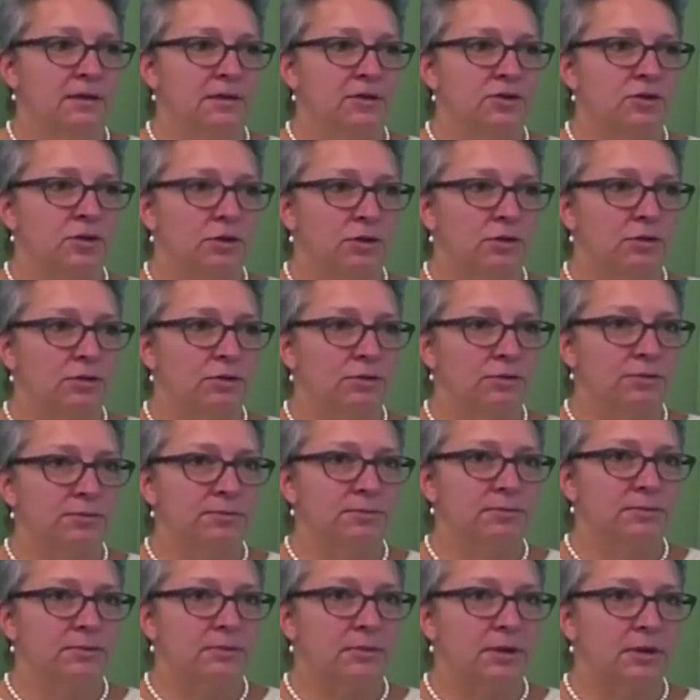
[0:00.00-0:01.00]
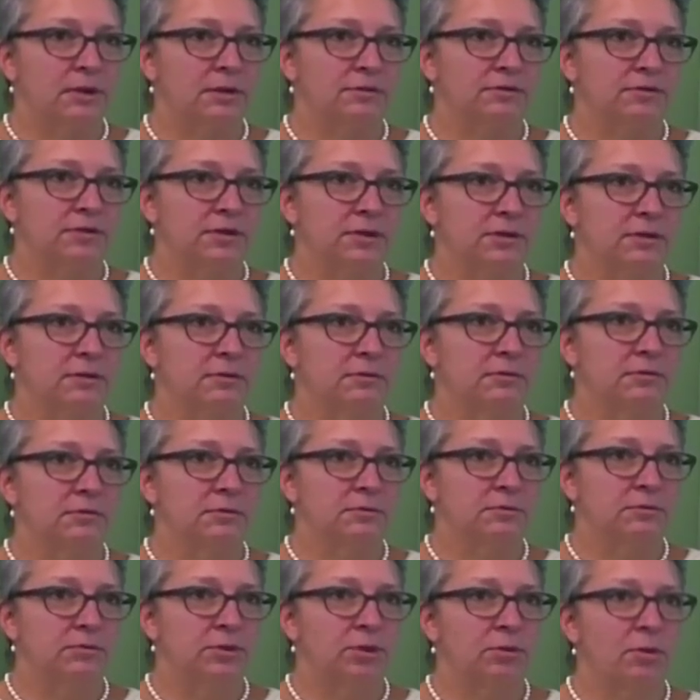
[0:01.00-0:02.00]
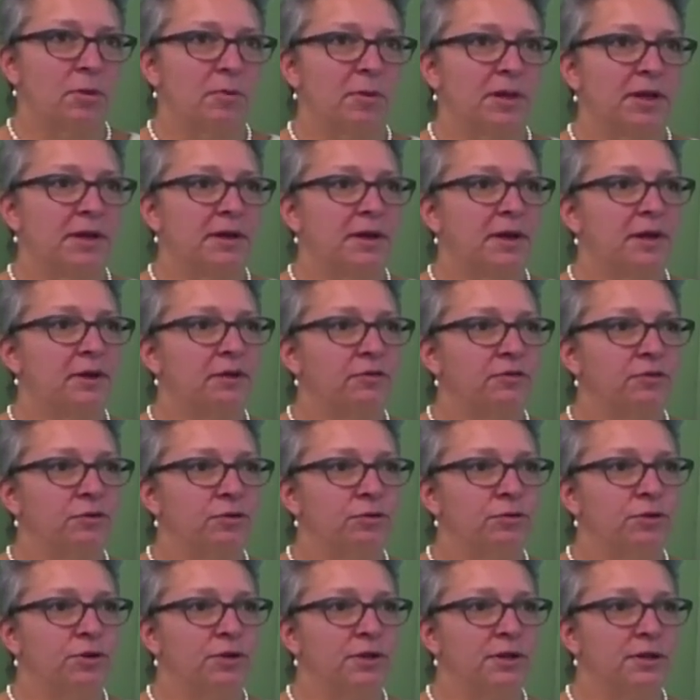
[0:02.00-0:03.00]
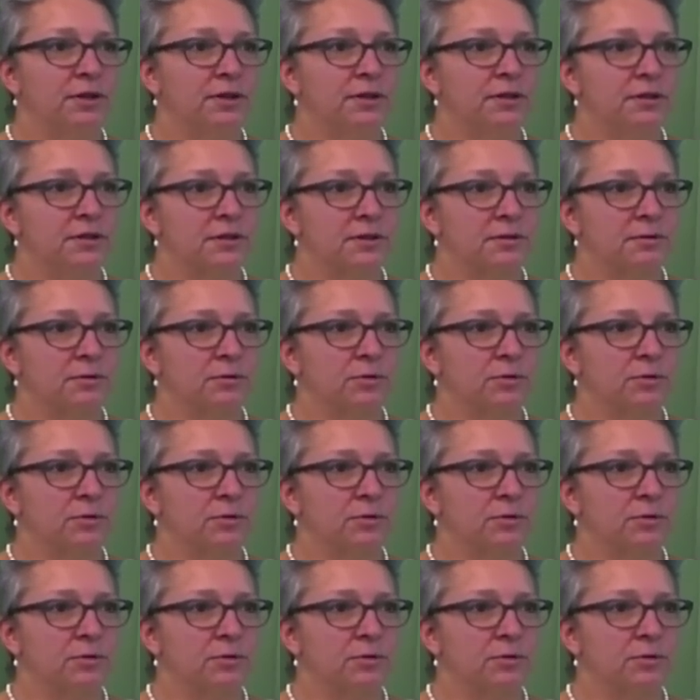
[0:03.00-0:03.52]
So after probably another few years,